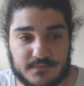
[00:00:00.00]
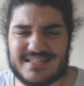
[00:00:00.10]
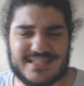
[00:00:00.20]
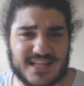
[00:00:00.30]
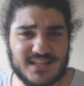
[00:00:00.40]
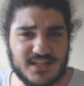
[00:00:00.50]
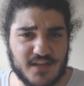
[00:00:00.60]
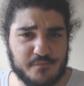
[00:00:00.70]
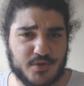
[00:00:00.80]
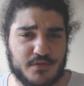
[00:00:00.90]
And Sunderland,
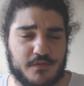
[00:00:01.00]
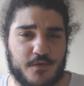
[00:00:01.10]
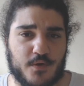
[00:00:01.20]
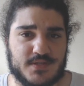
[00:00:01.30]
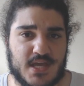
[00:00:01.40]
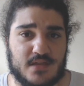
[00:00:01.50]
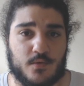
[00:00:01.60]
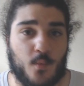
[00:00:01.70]
I've put in 13th,